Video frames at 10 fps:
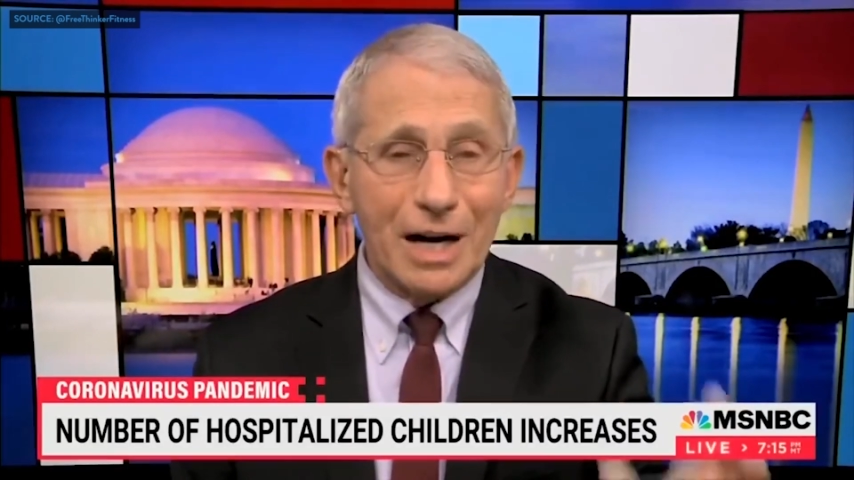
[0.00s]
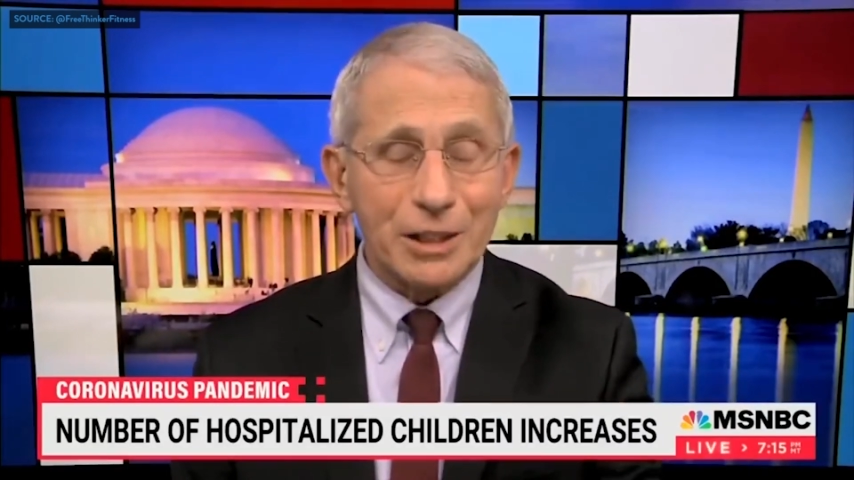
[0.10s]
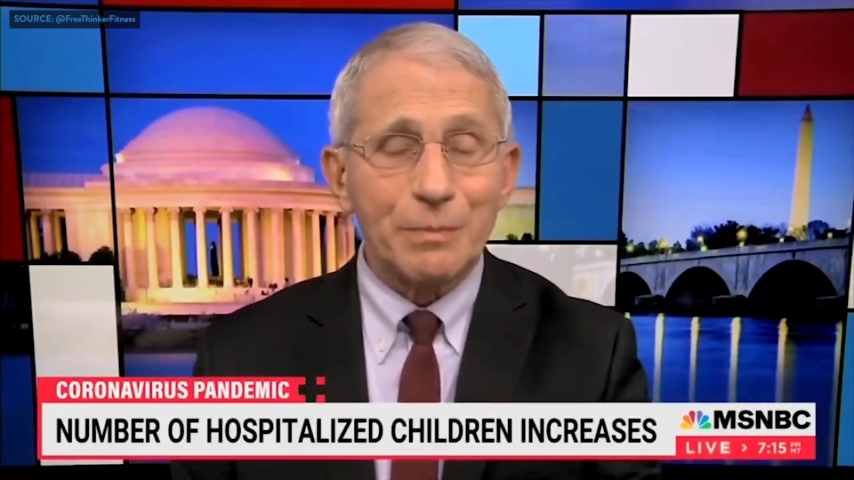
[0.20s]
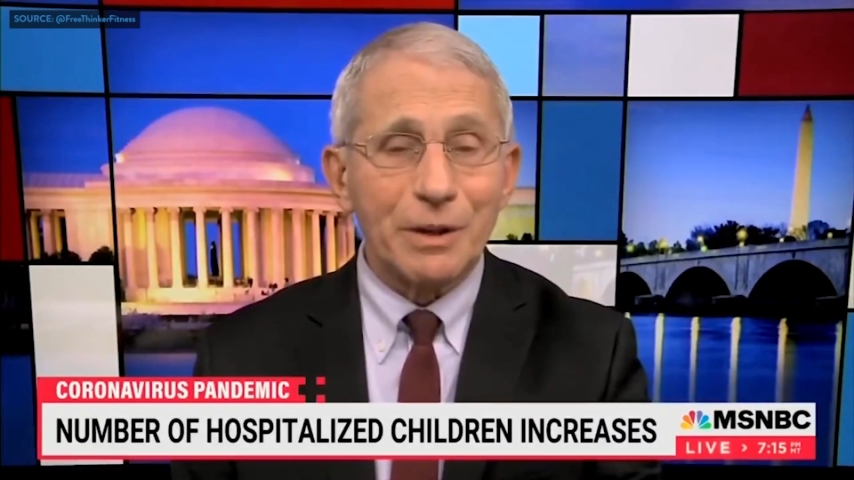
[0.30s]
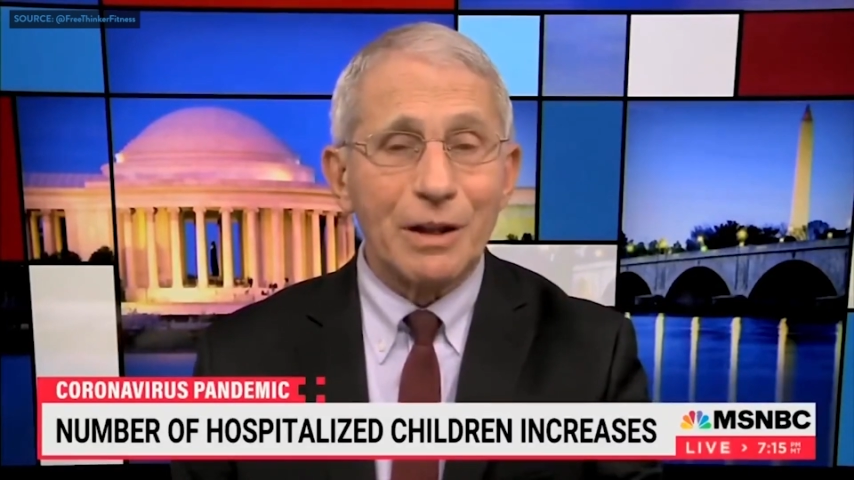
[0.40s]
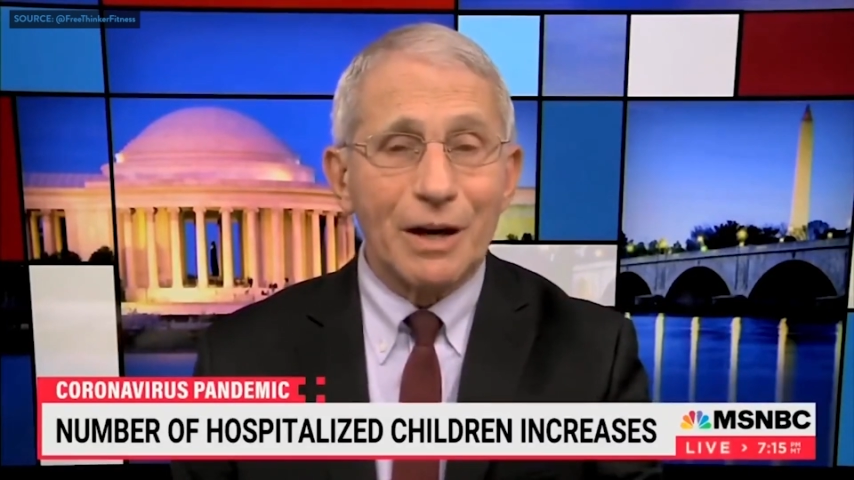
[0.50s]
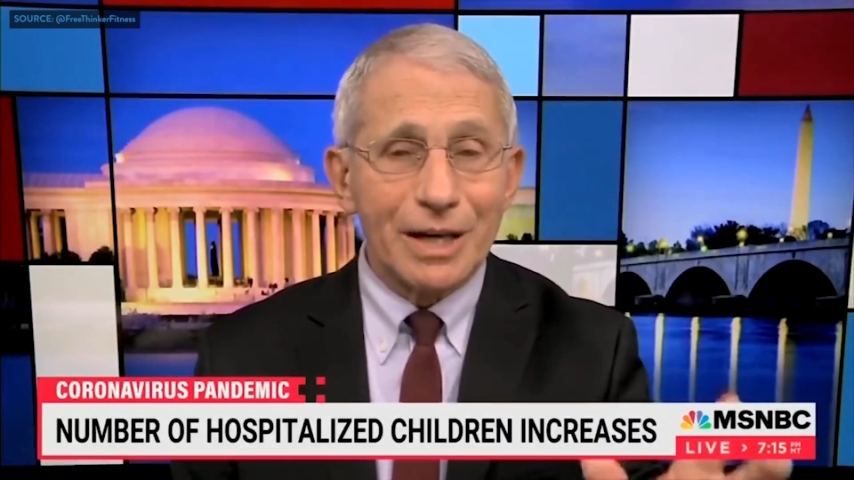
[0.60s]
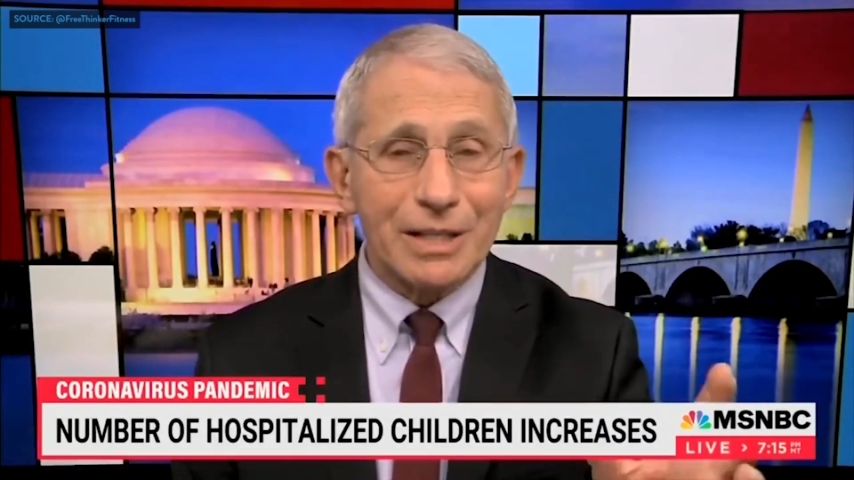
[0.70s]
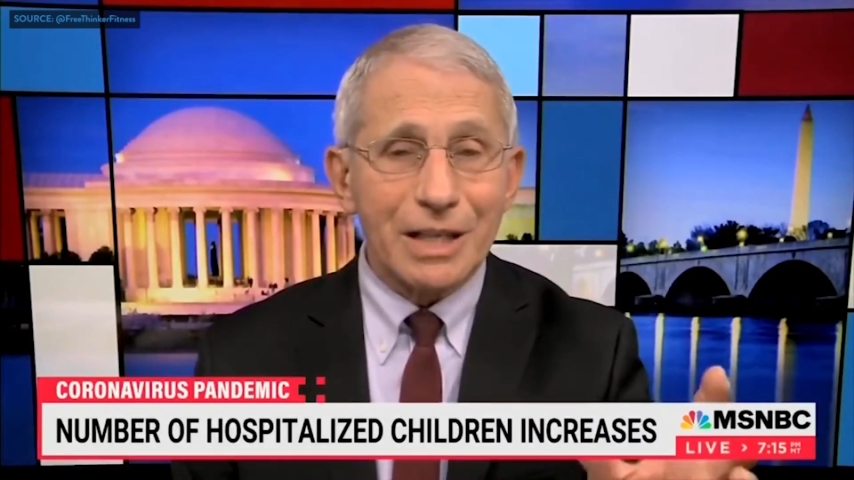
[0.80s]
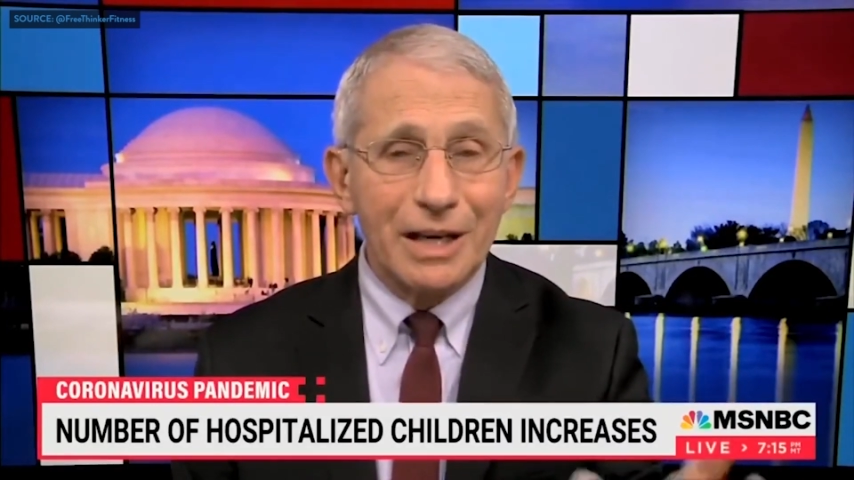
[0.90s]

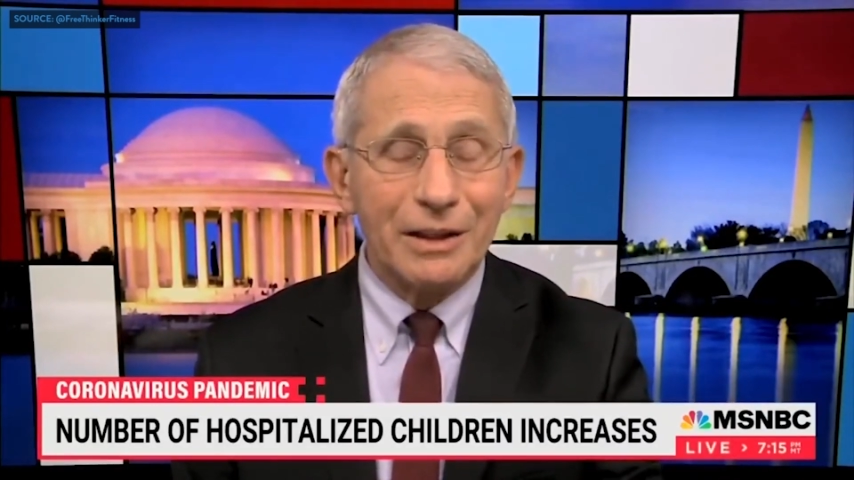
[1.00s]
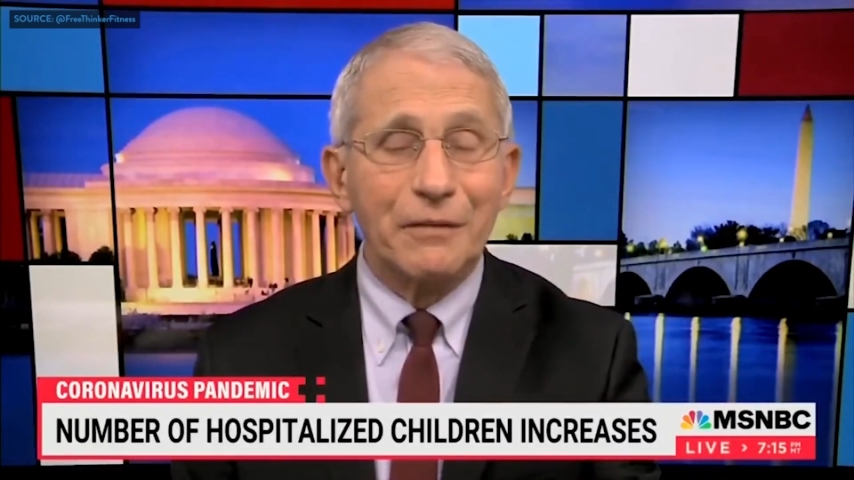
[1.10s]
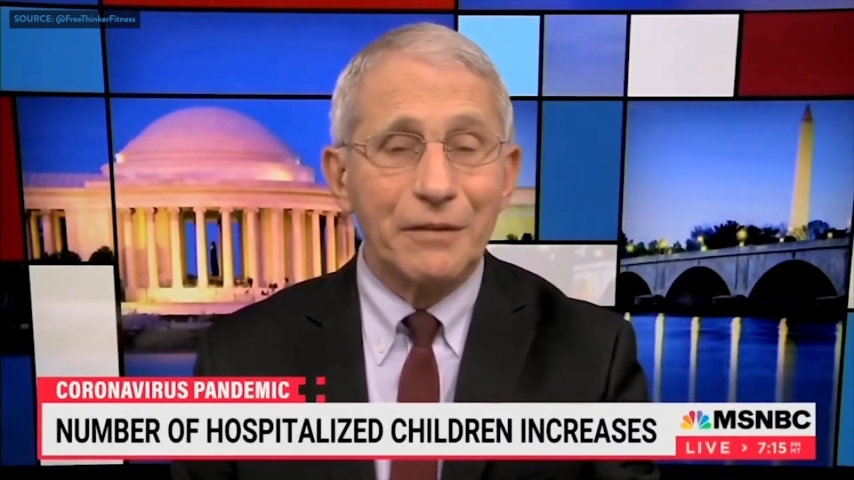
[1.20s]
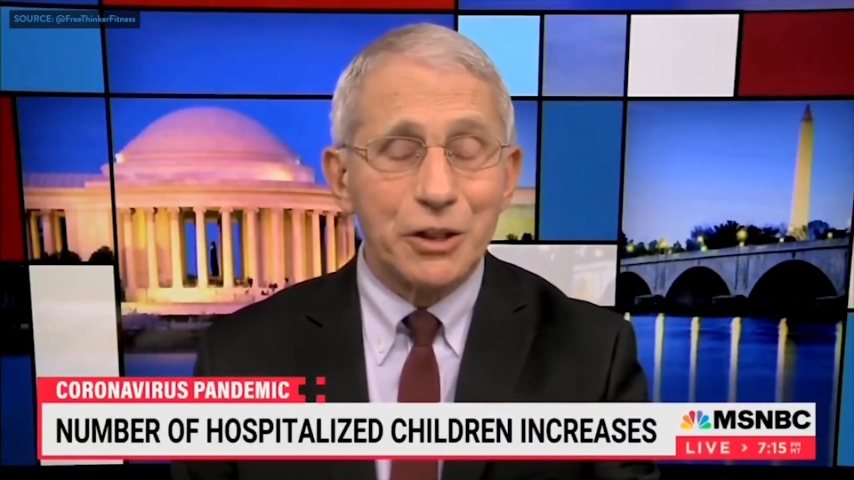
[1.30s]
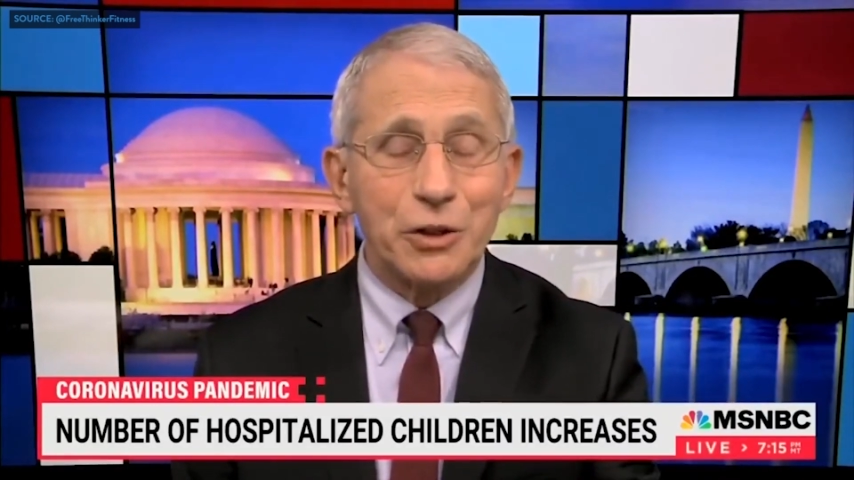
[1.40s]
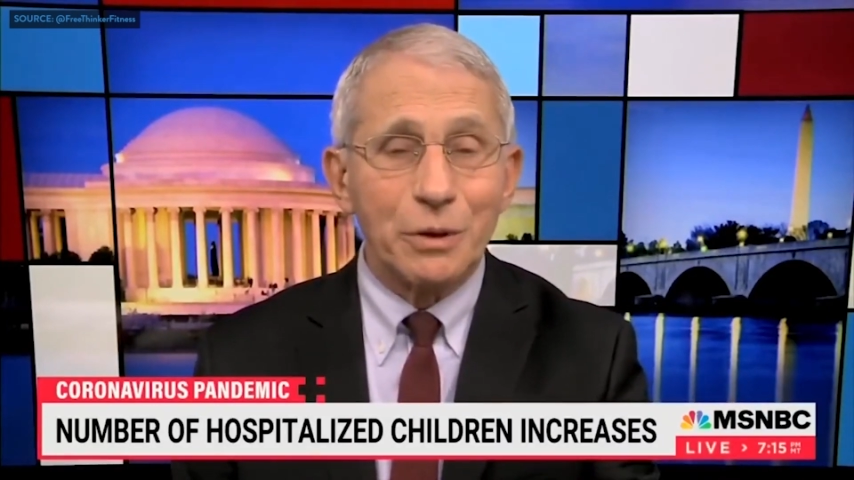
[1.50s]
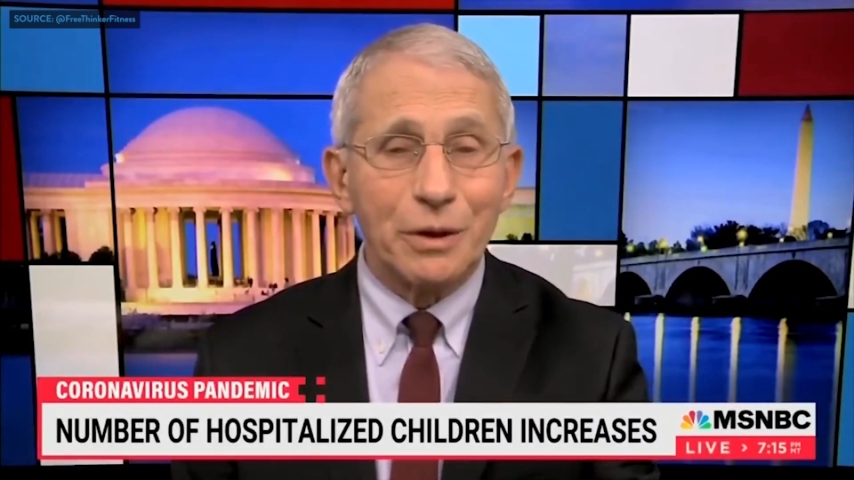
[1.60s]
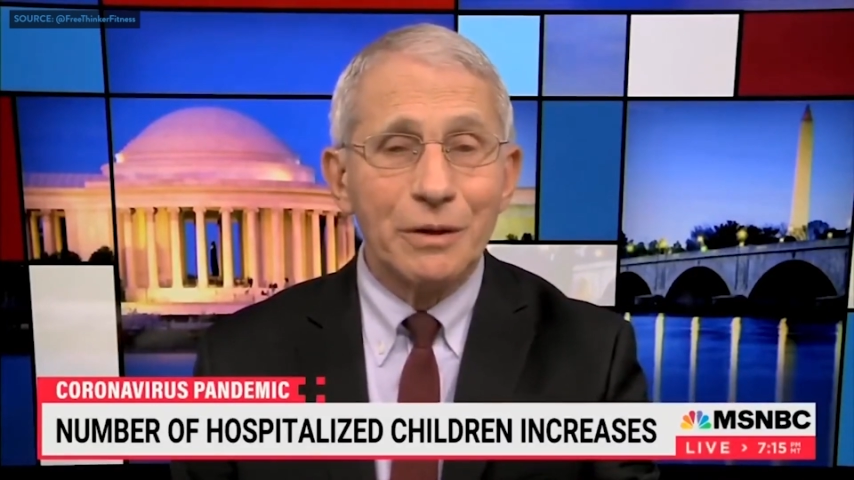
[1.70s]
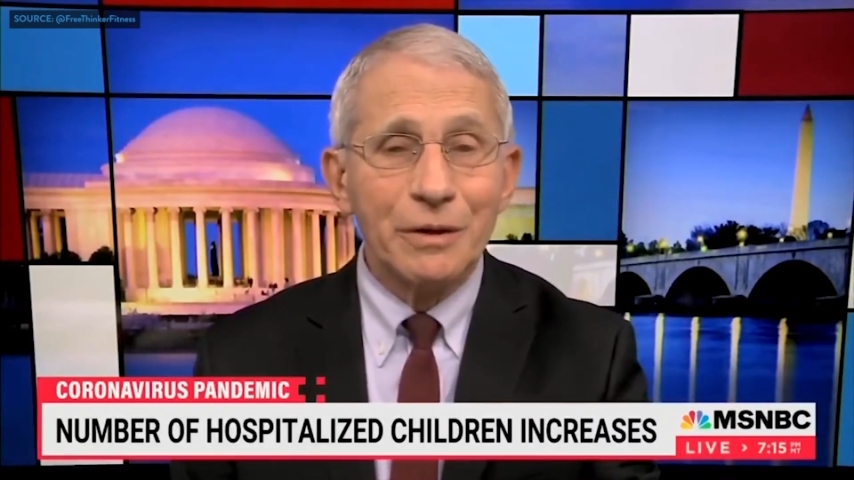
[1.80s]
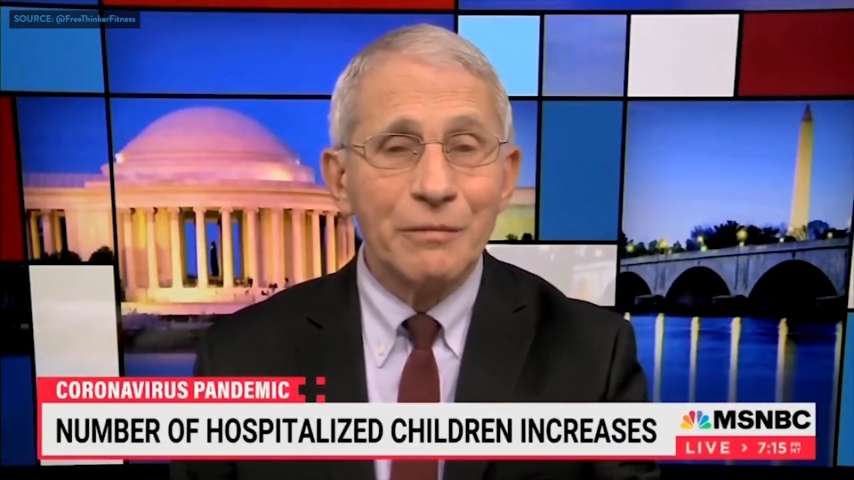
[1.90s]
hospitalized
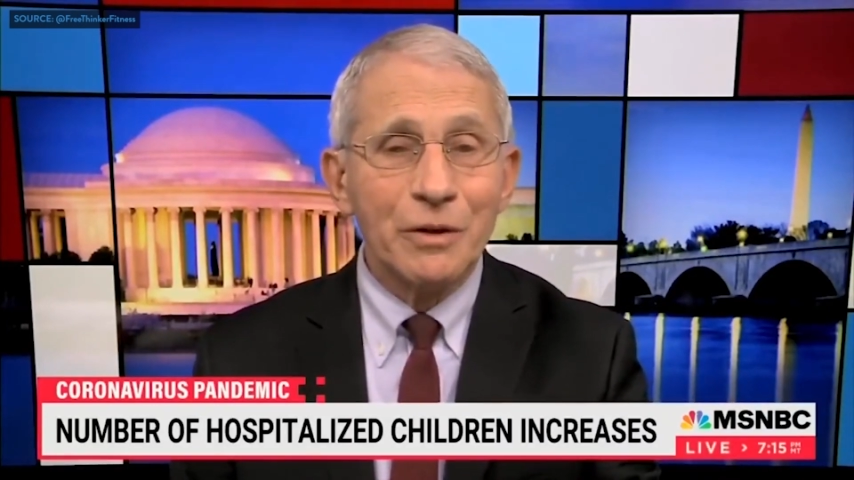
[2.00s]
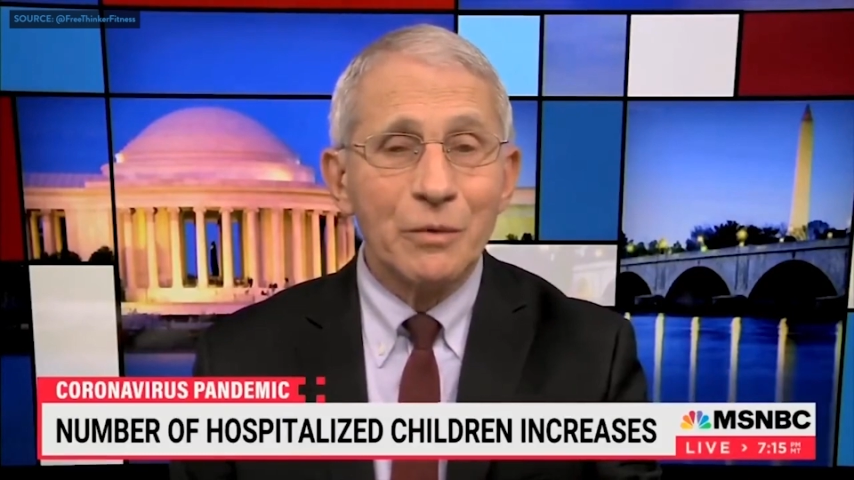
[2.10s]
individual